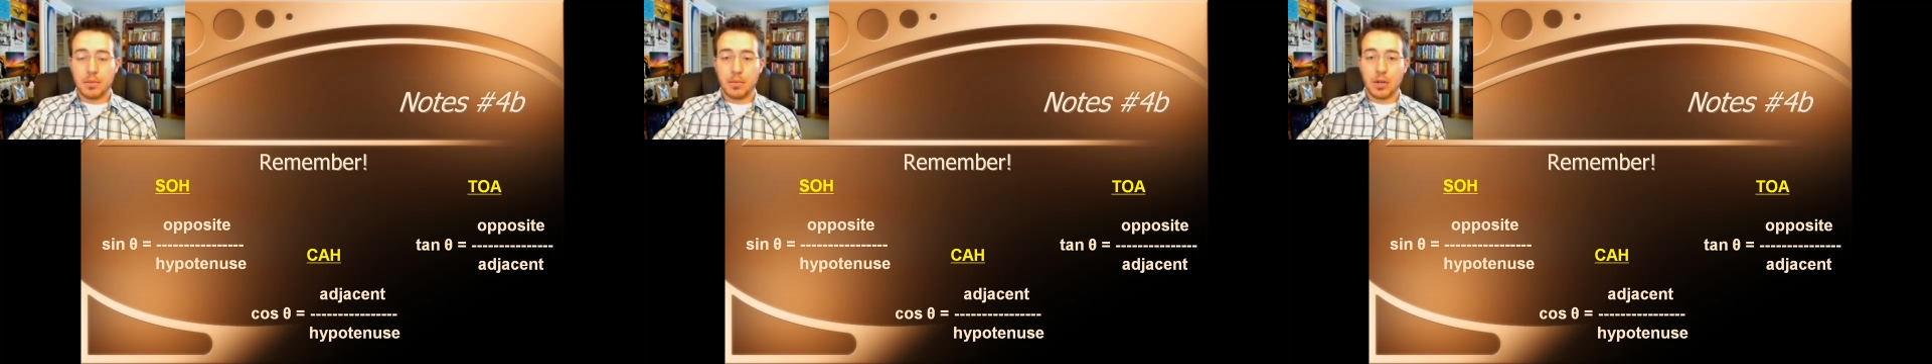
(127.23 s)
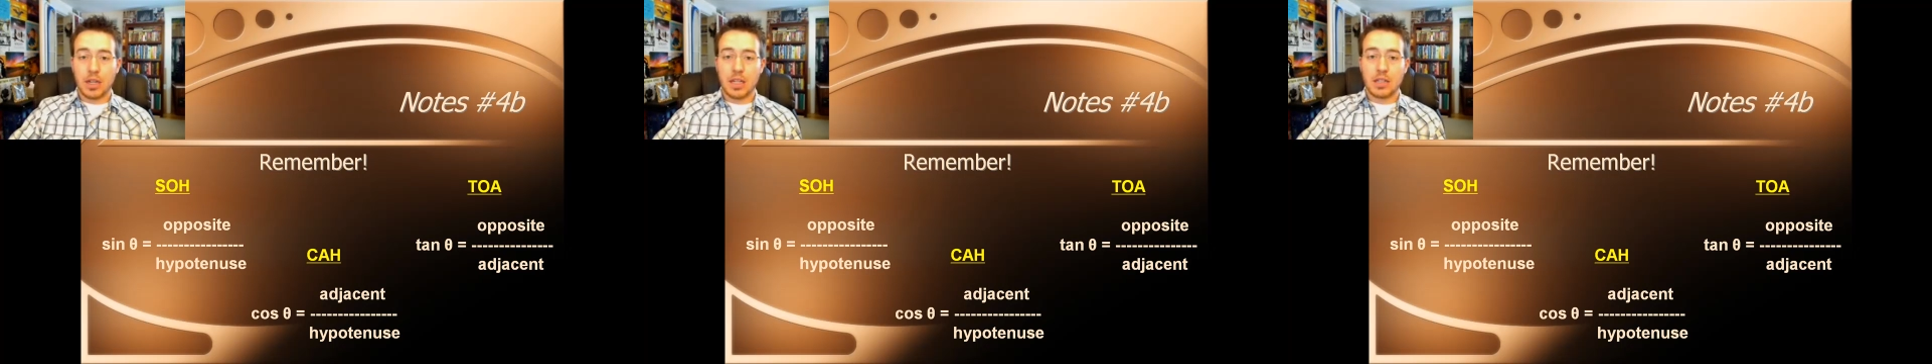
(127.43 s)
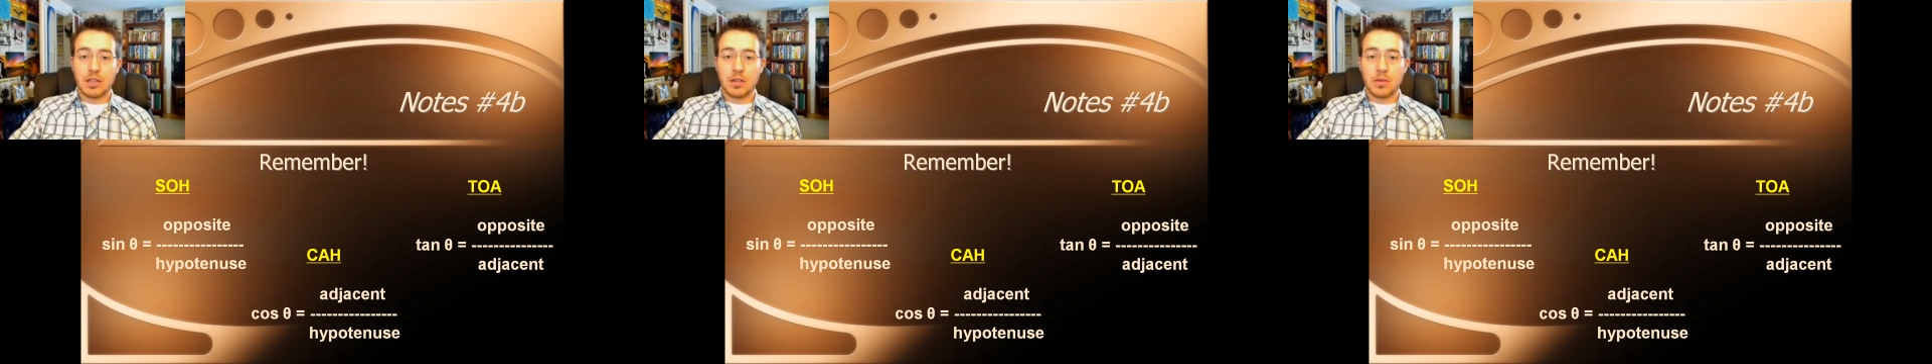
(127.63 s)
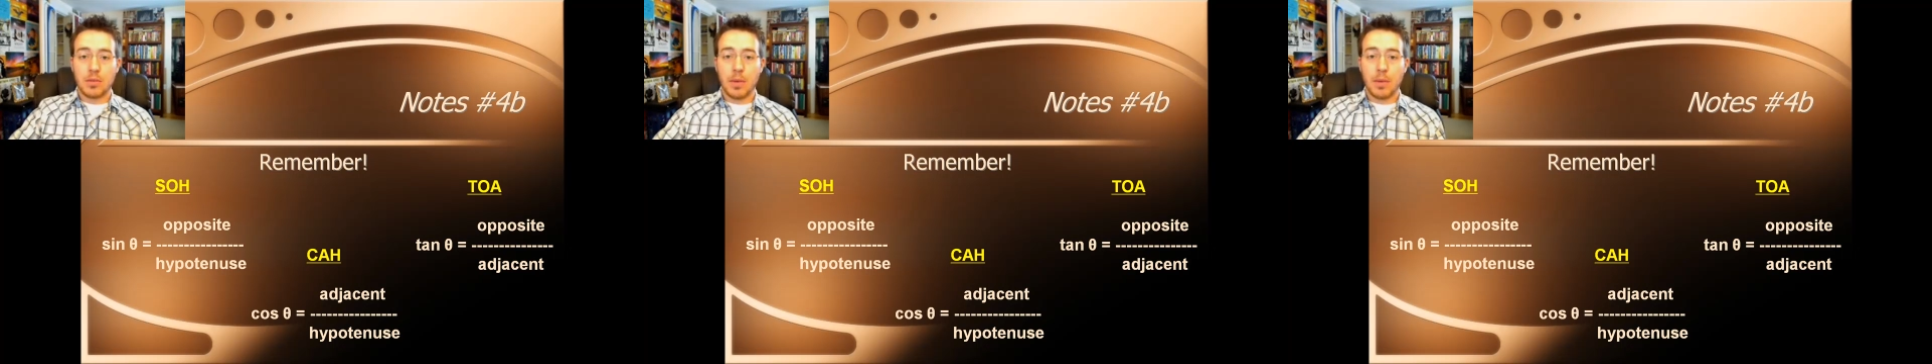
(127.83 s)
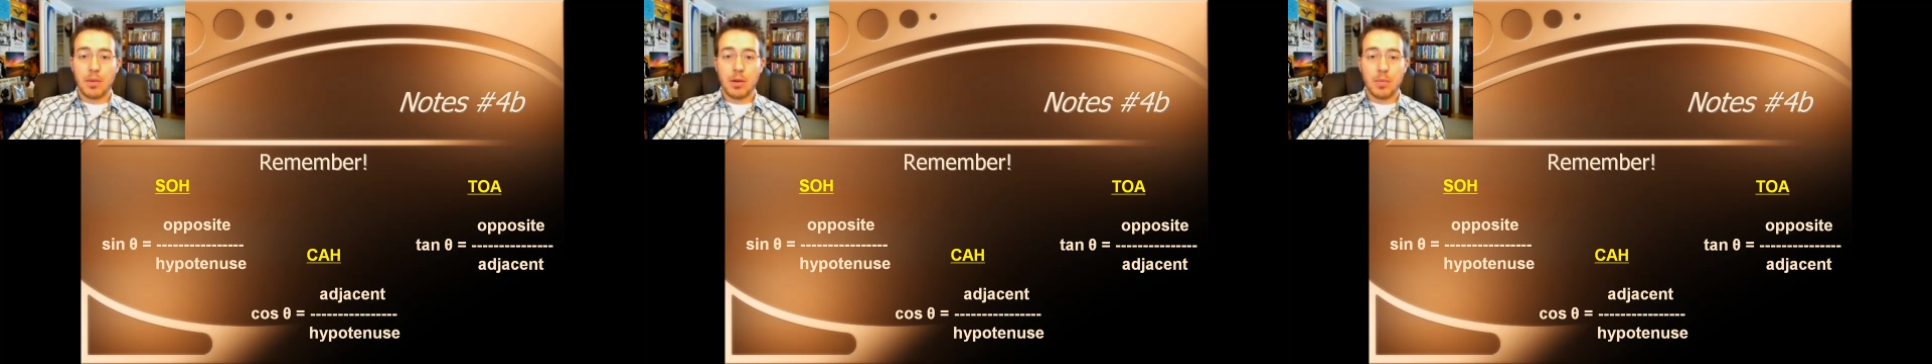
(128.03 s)
Pretty easy to
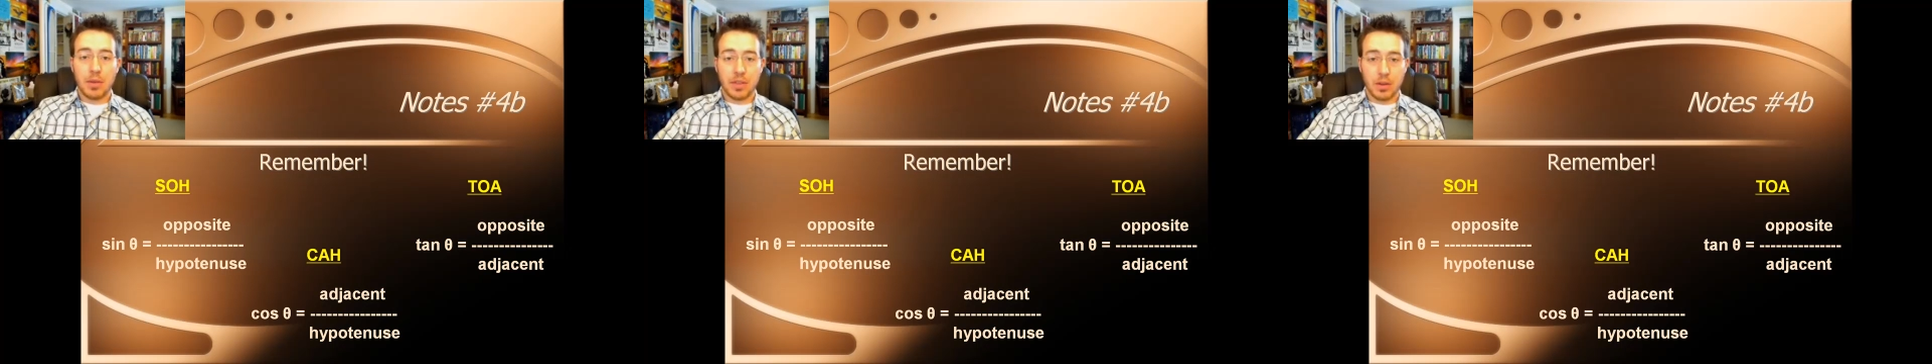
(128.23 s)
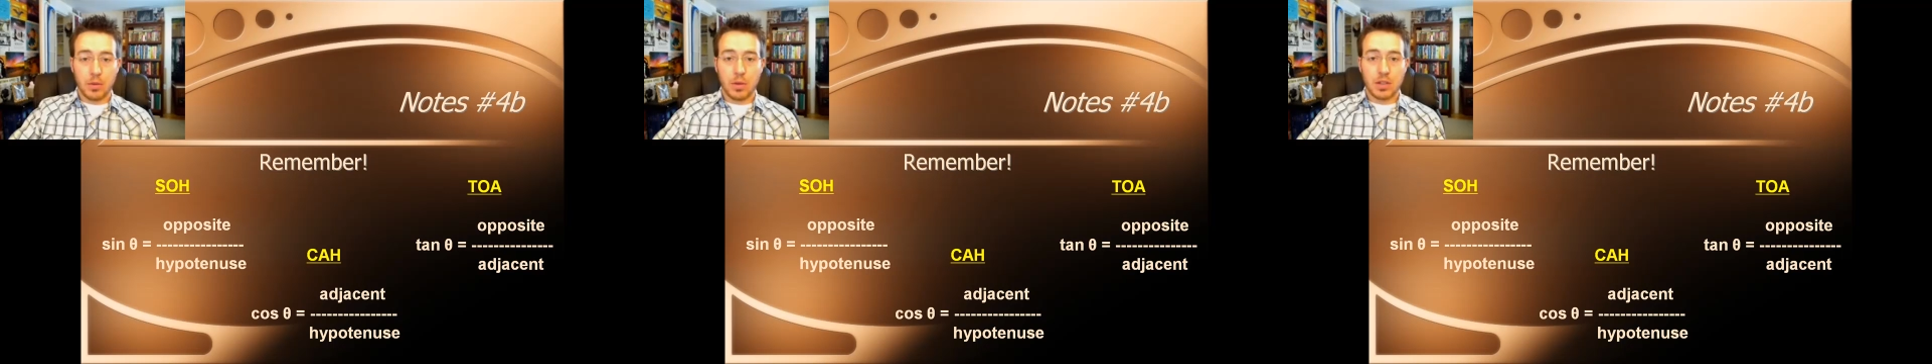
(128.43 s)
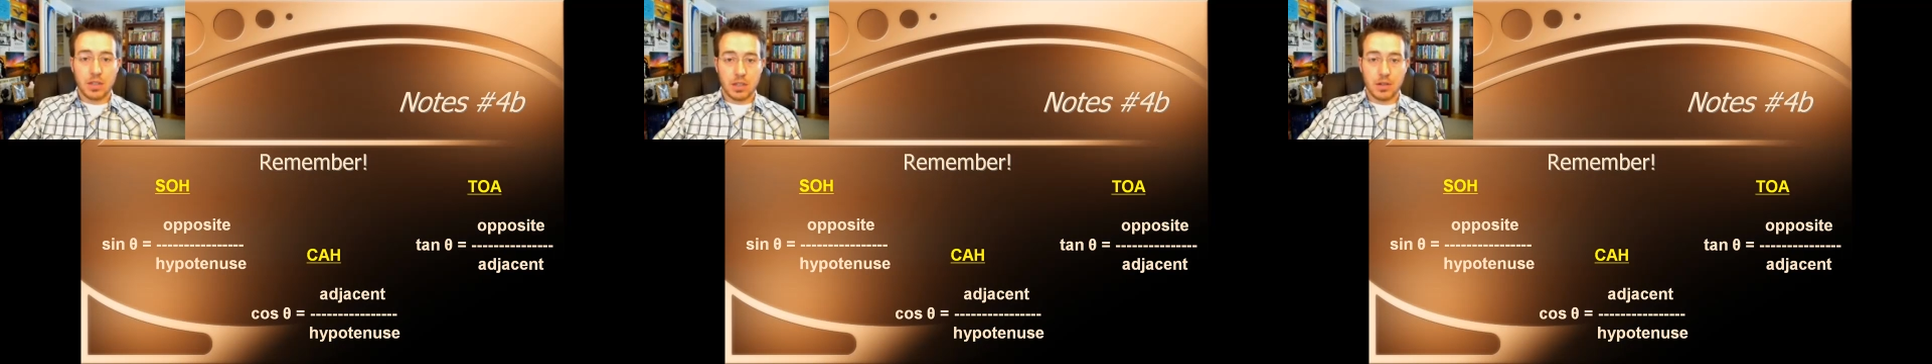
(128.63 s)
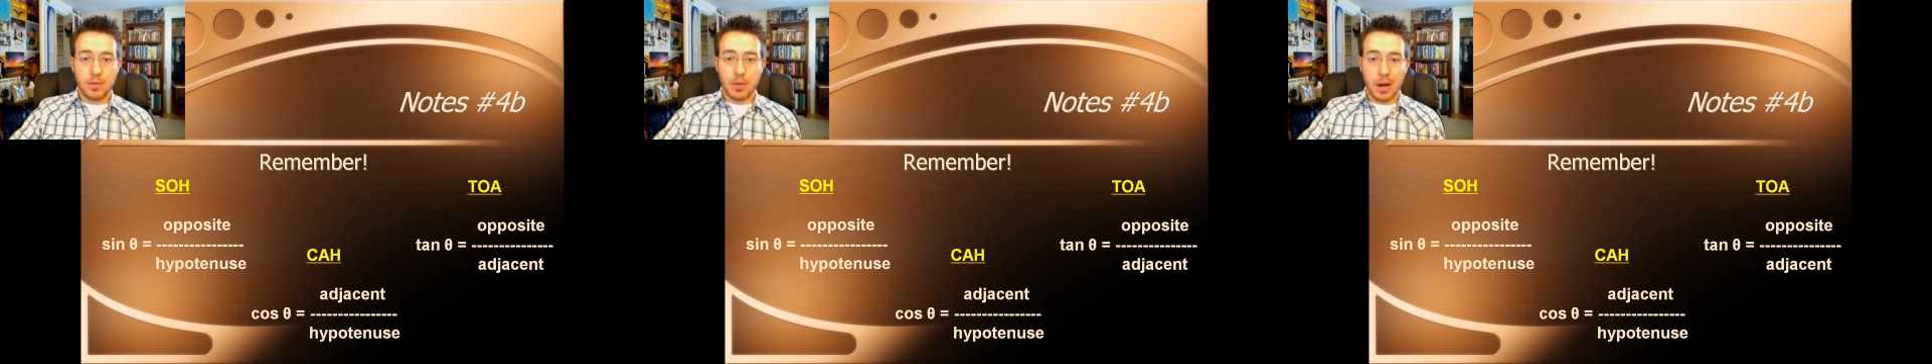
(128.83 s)
remember, but they're ones that you're